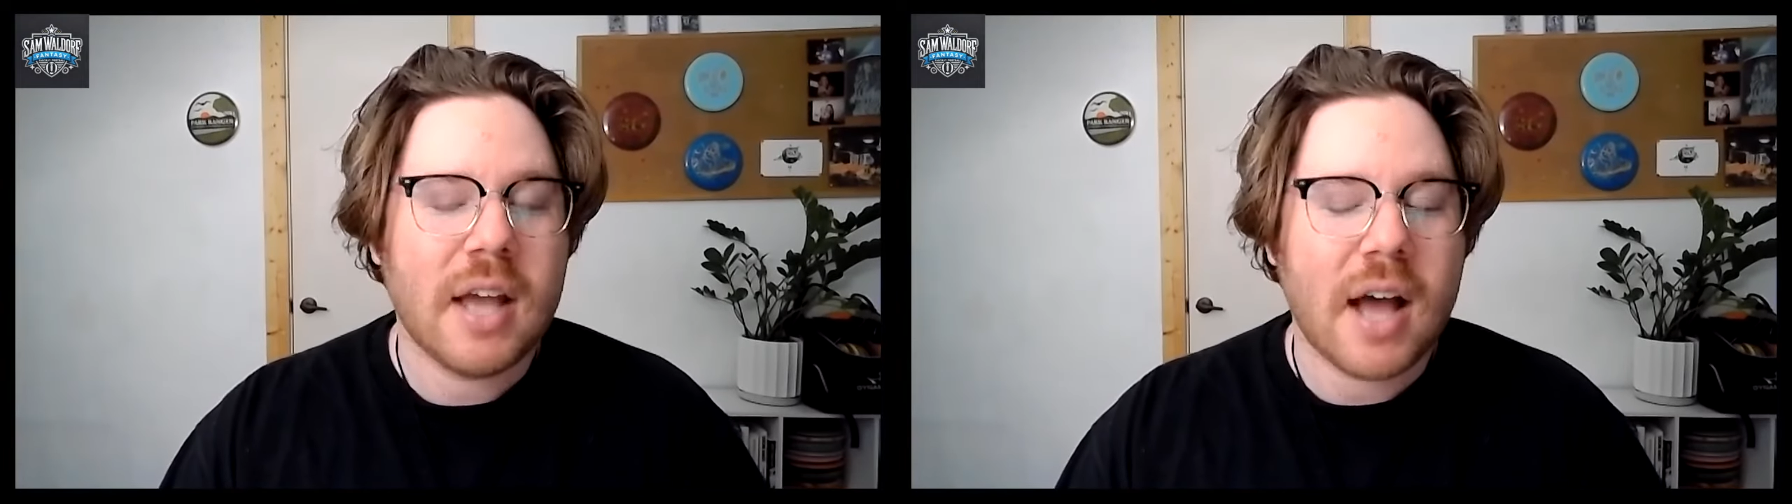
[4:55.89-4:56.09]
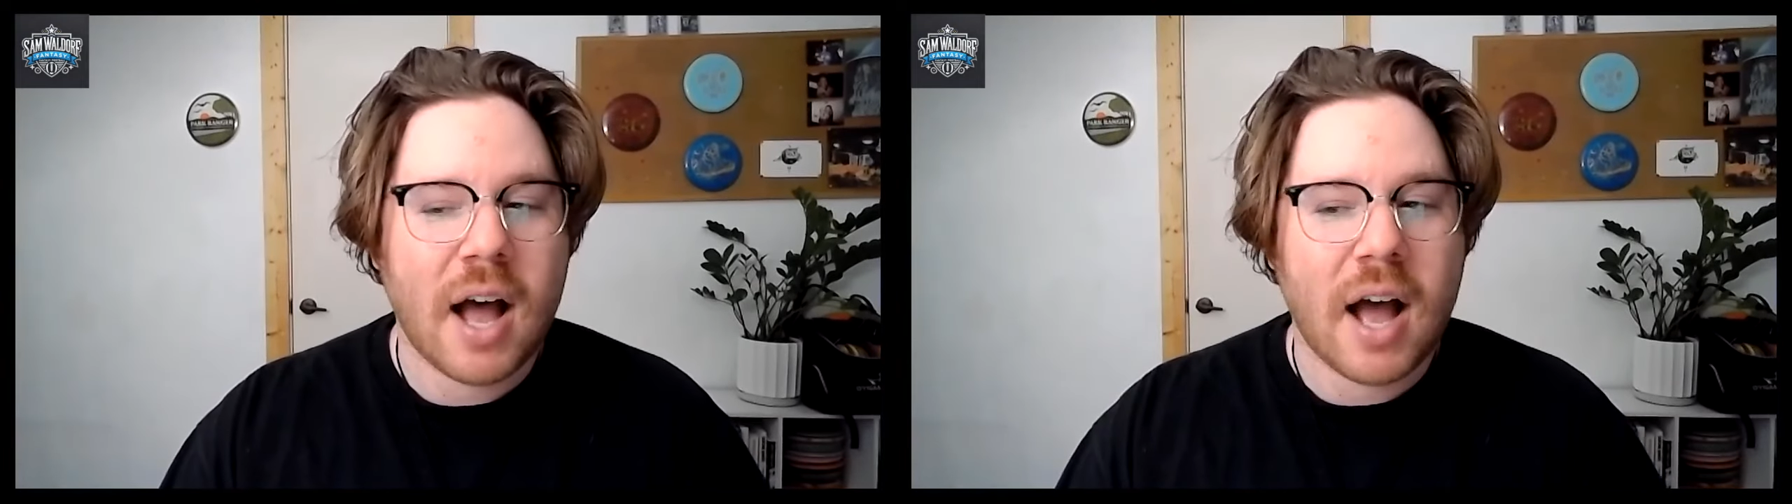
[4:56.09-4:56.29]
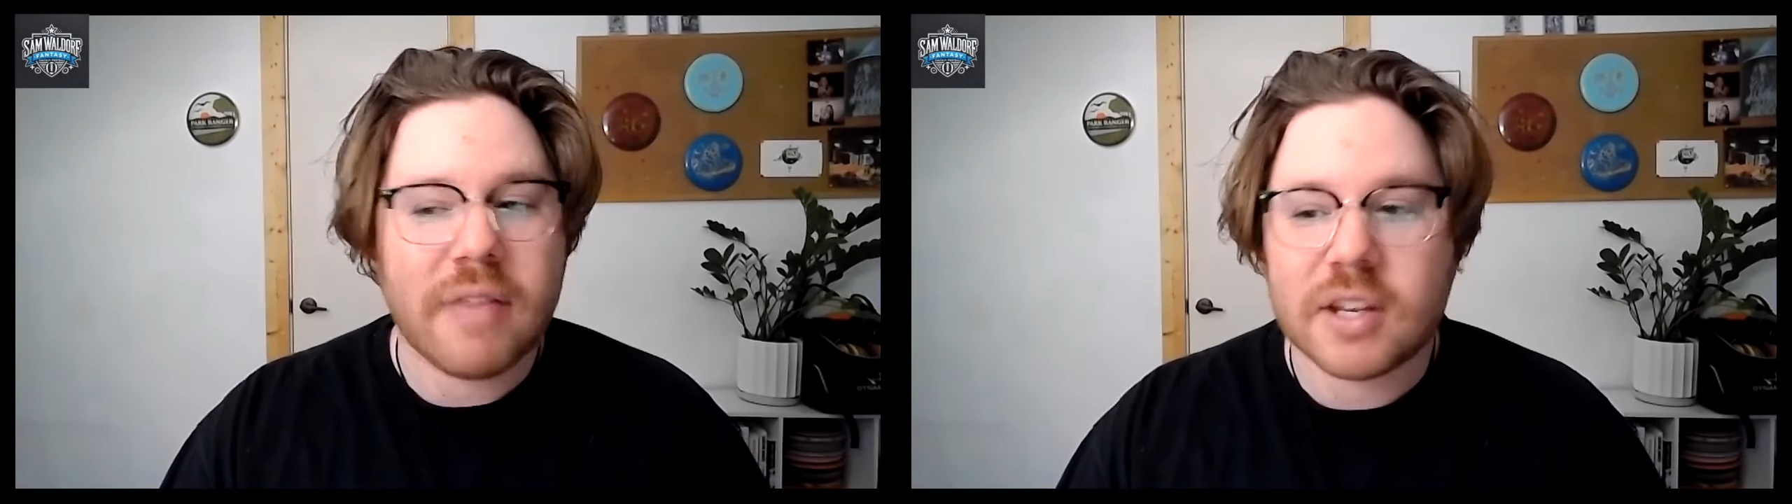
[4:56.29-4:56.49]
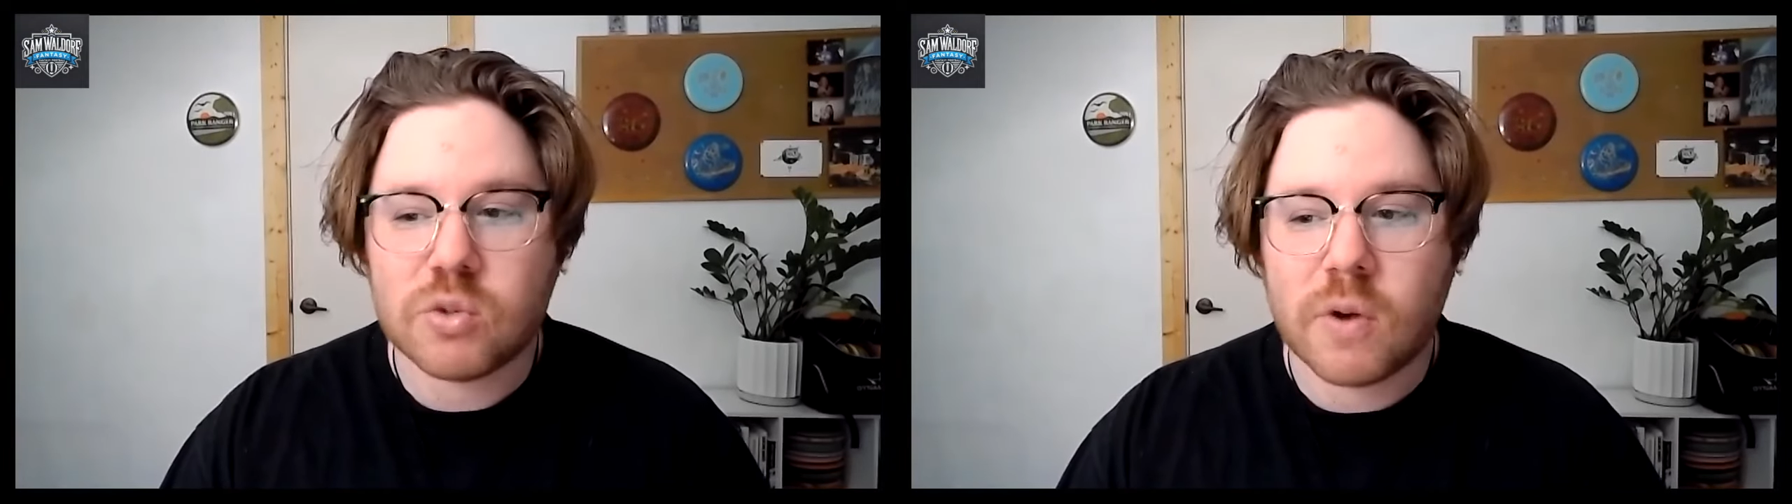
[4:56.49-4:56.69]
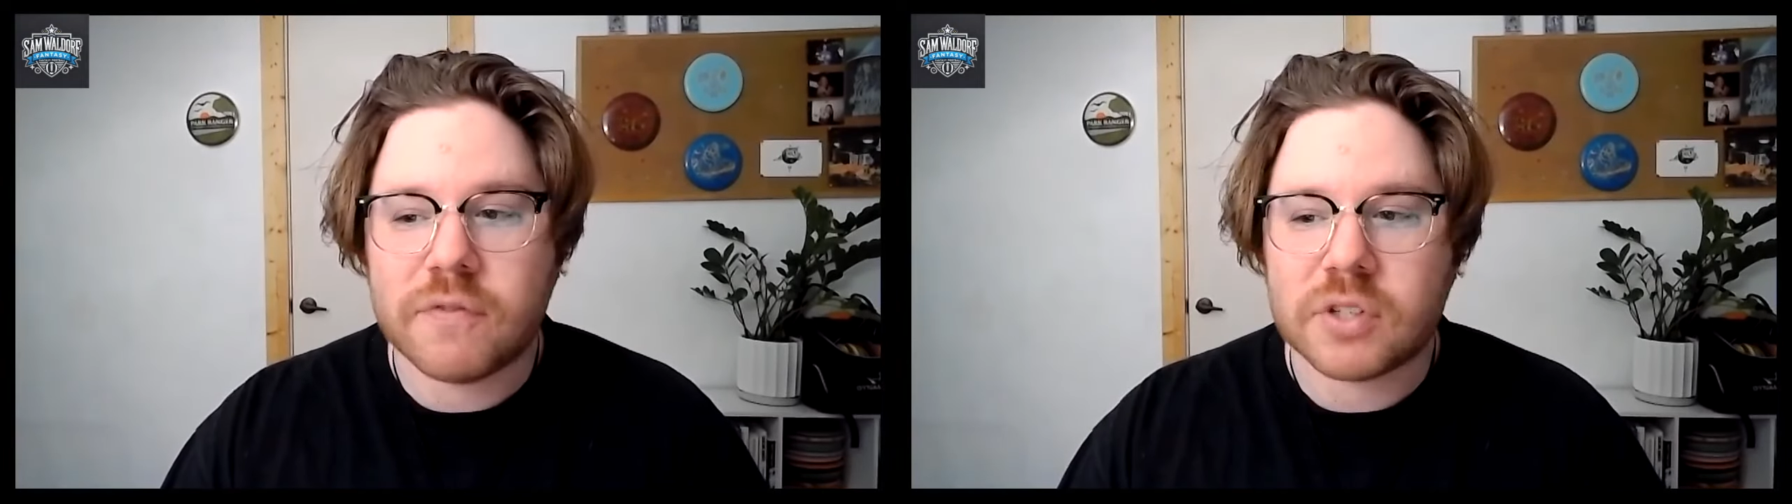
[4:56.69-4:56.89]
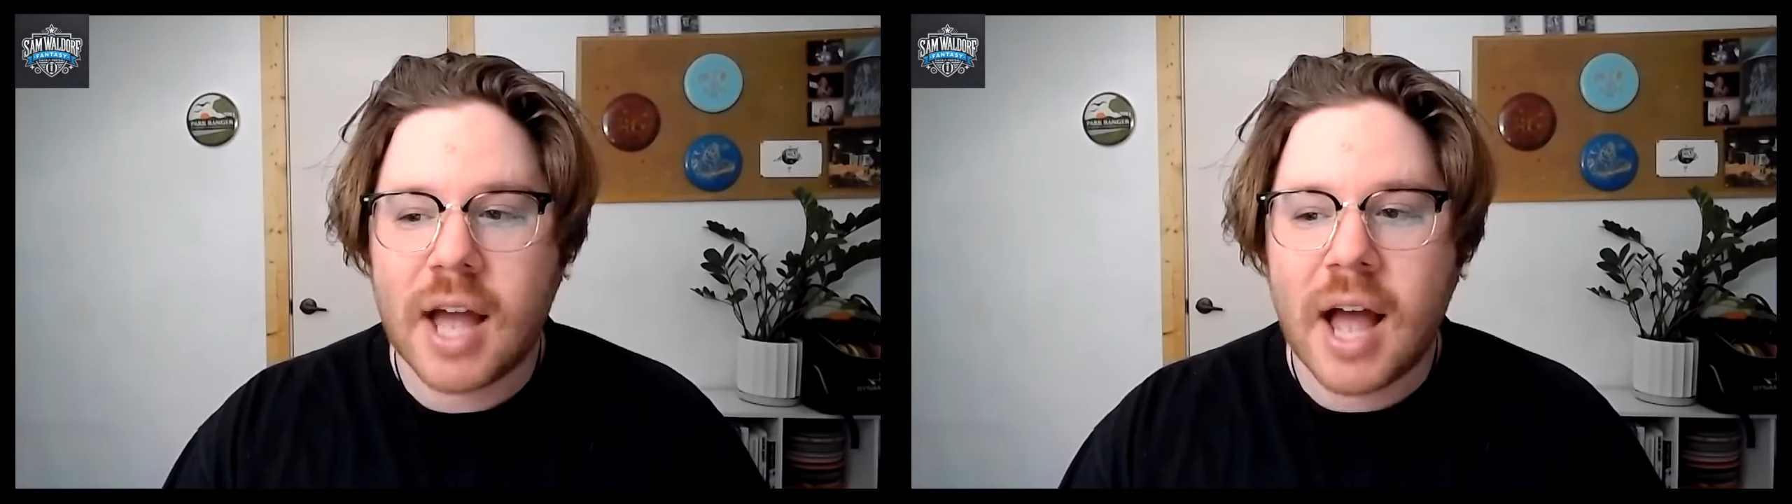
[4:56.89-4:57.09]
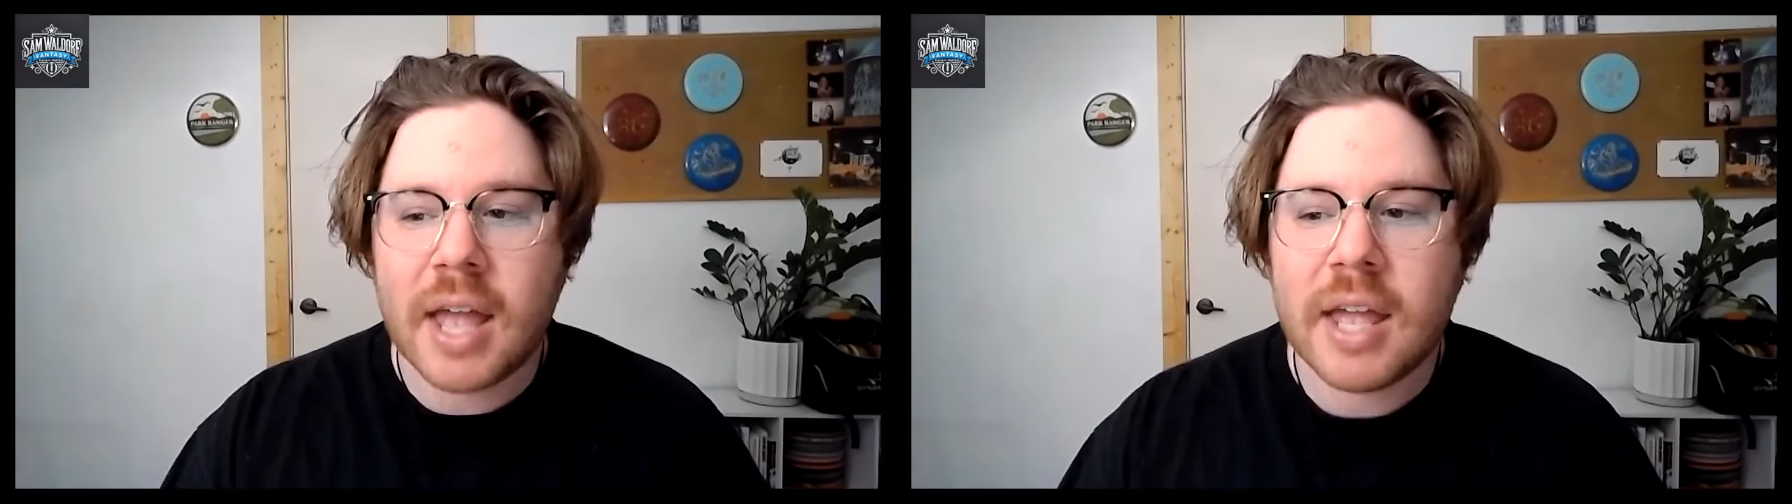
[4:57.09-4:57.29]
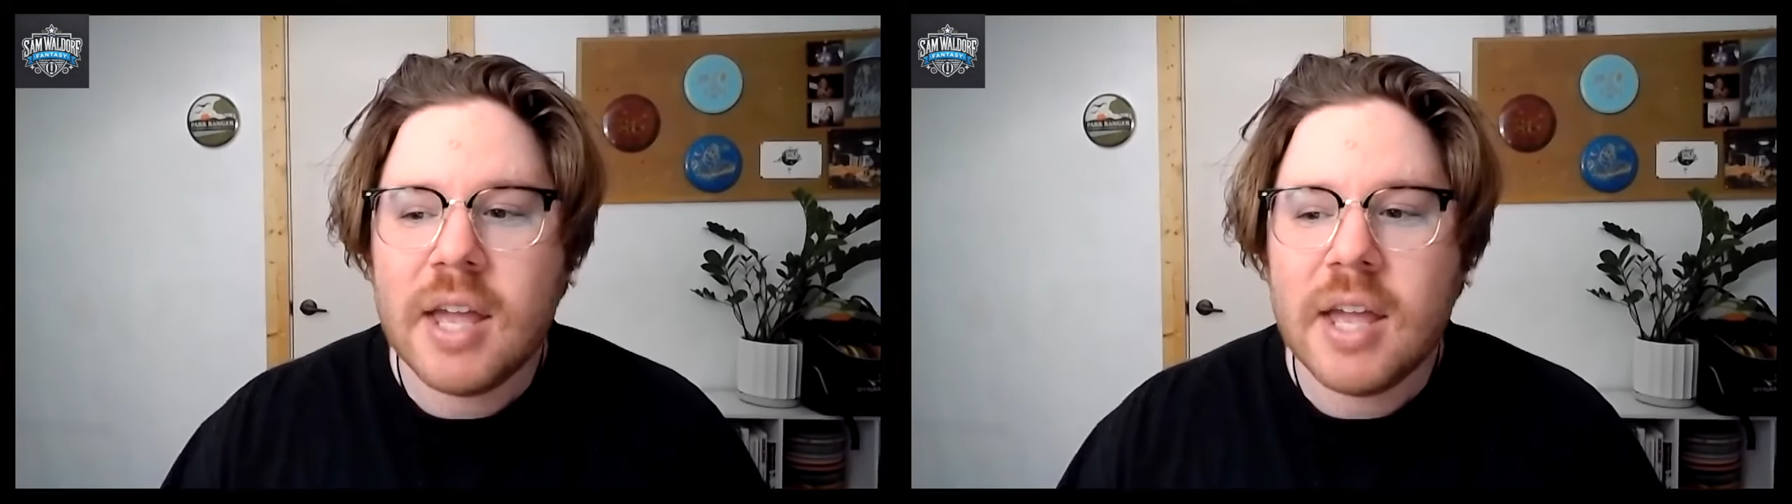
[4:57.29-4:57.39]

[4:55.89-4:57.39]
I think Swift's a guy.